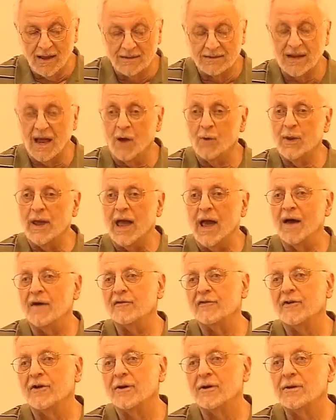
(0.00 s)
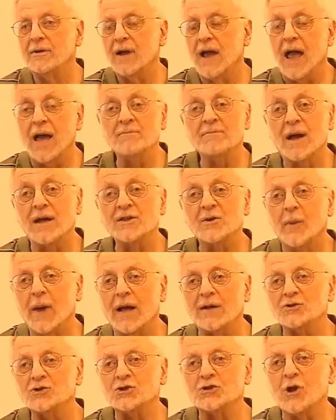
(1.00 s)
Now we have, and by the way,
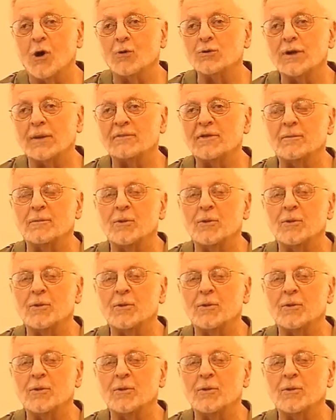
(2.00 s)
I'll just hold up the